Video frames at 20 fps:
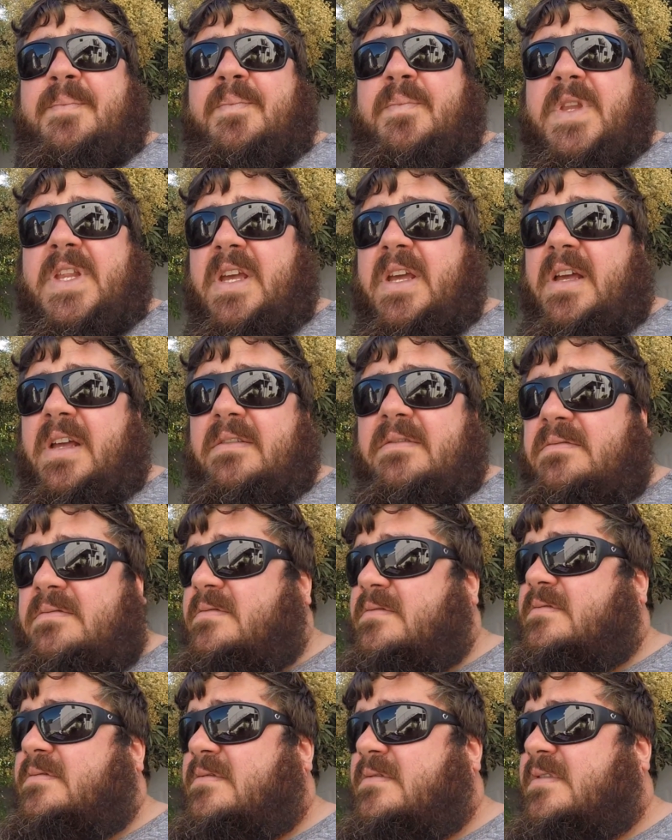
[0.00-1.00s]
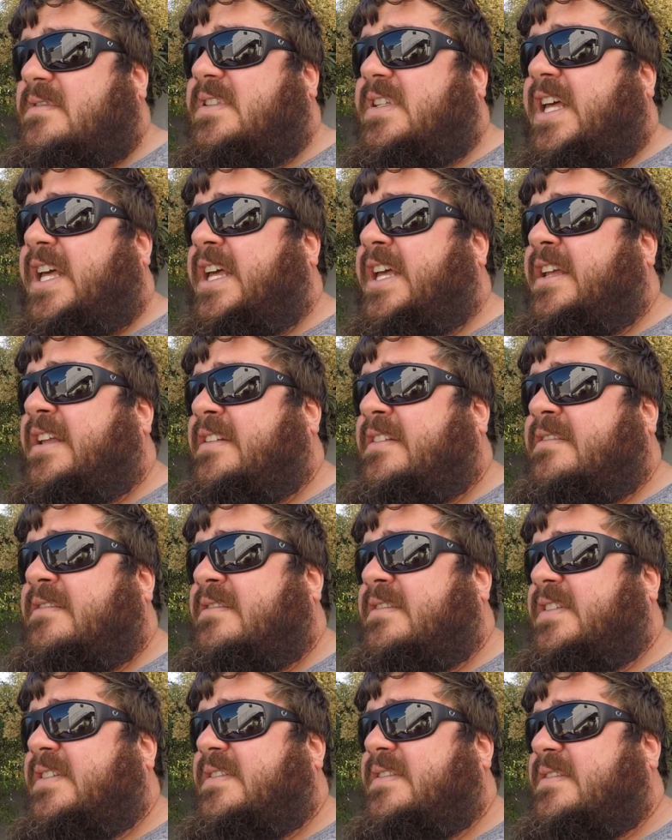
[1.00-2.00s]
Yeah,
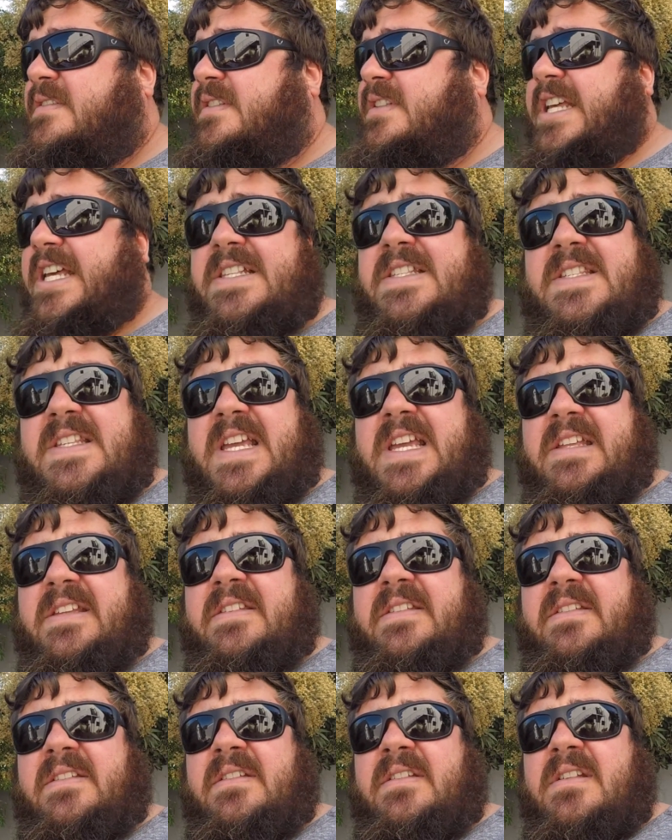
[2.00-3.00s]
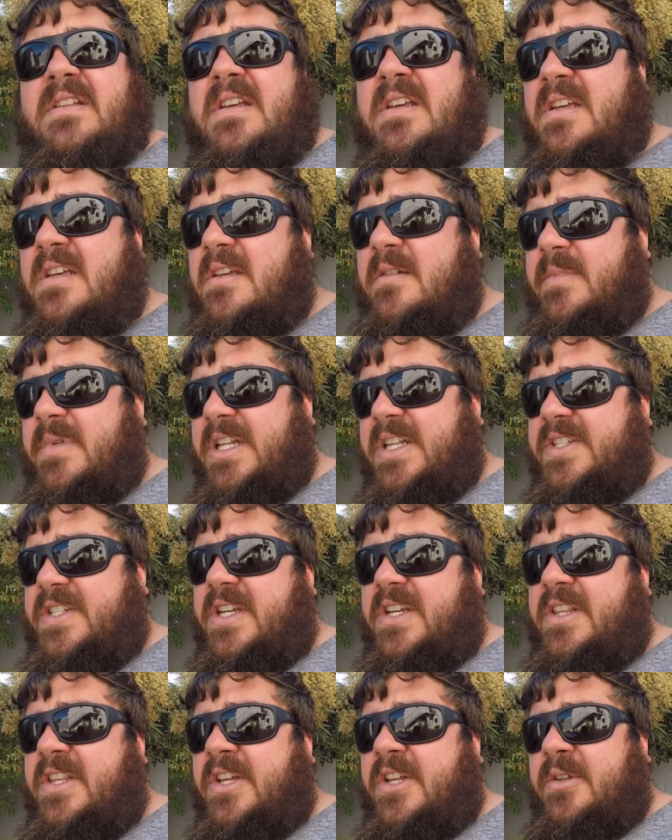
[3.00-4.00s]
and that's that. But I'll
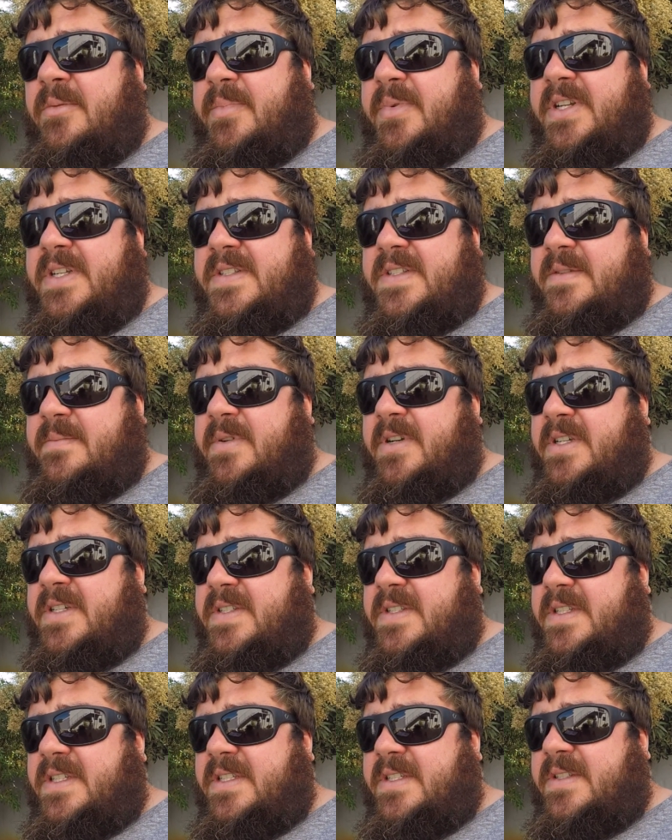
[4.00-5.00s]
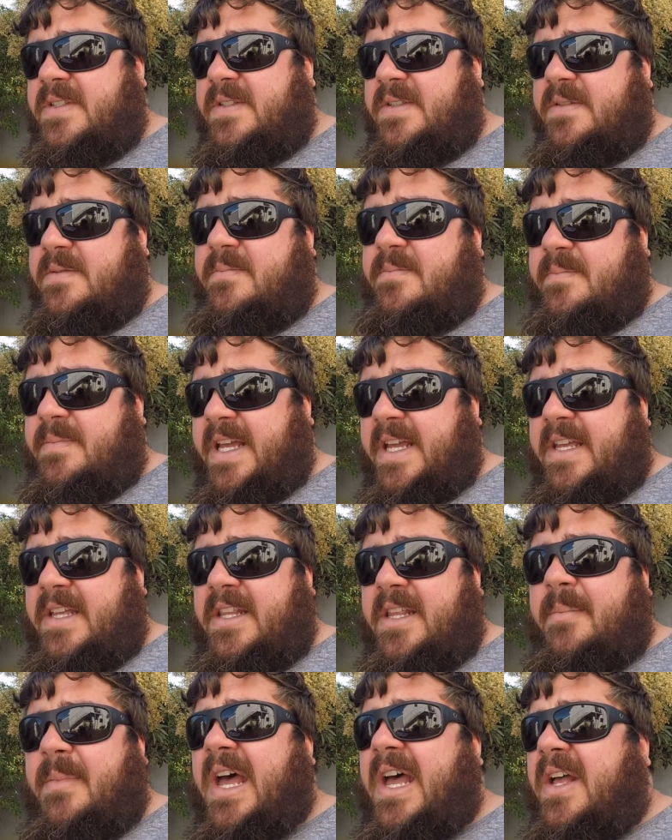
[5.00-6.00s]
show the whole process, packing
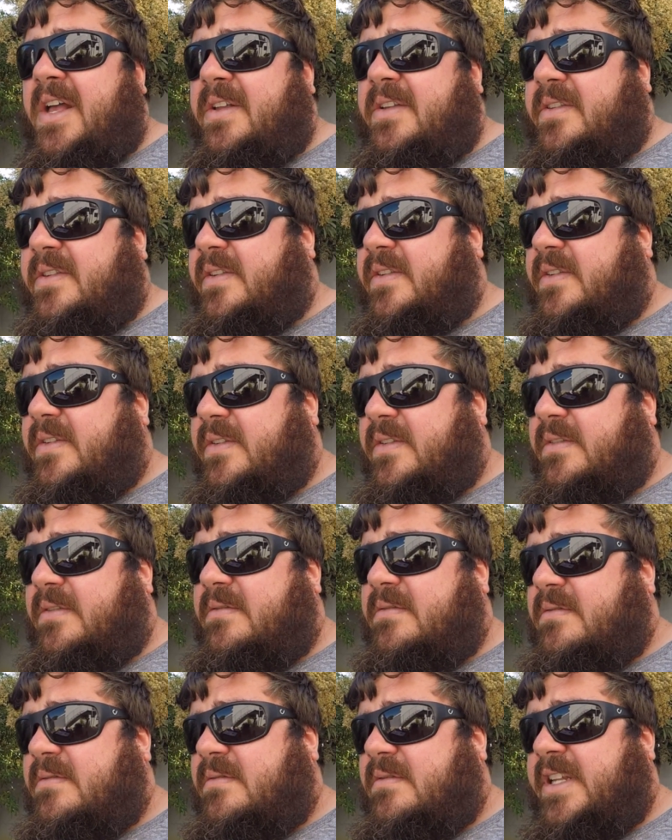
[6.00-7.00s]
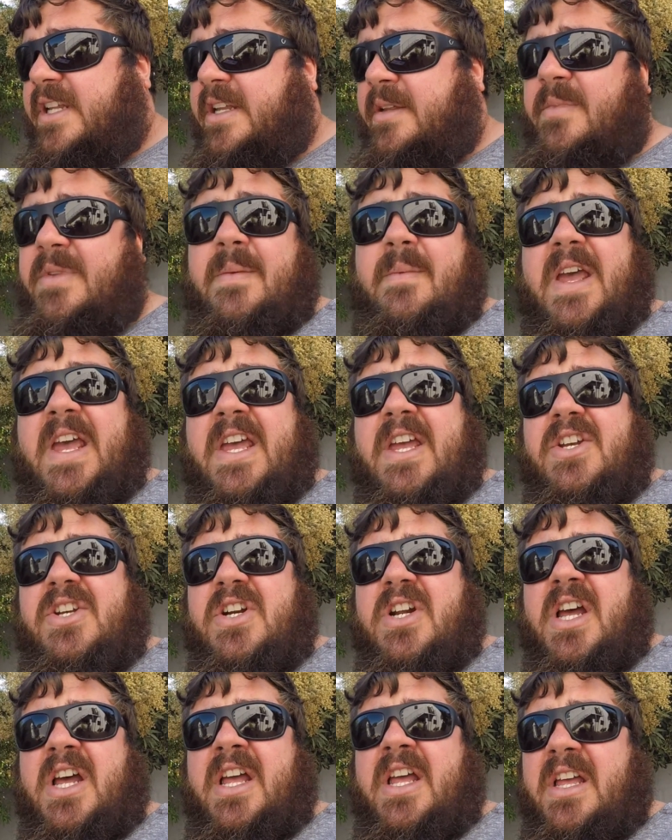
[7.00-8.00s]
them out, letting them air
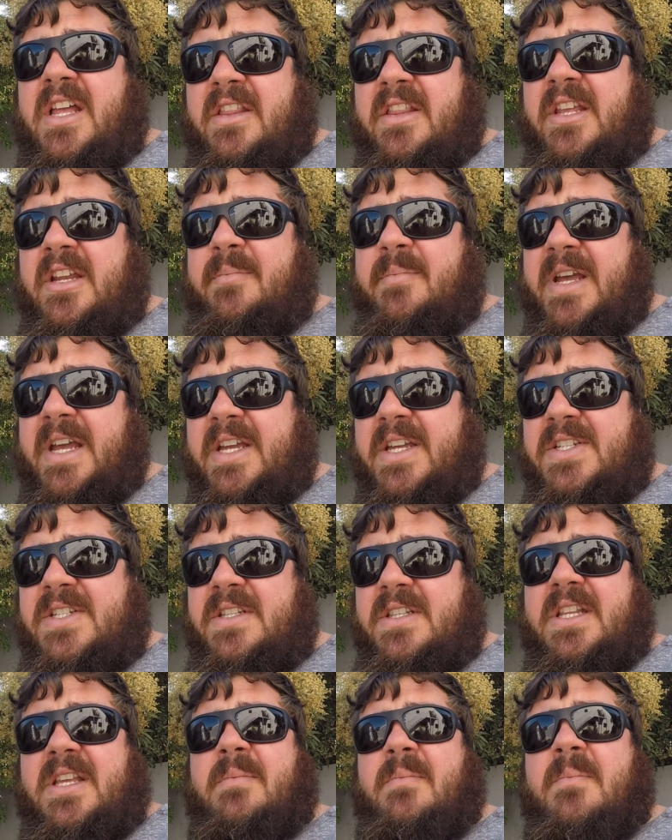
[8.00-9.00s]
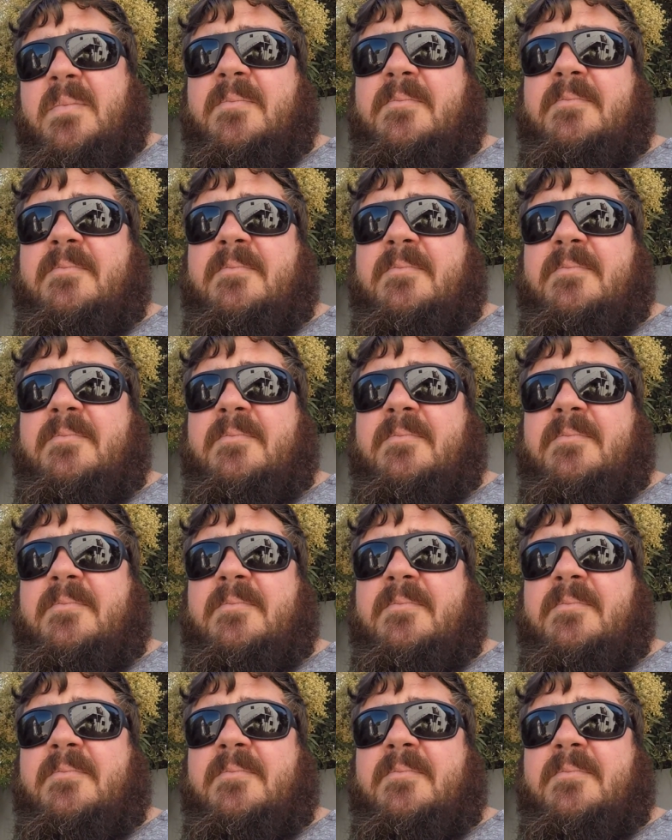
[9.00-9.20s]
dry, and then packaging them.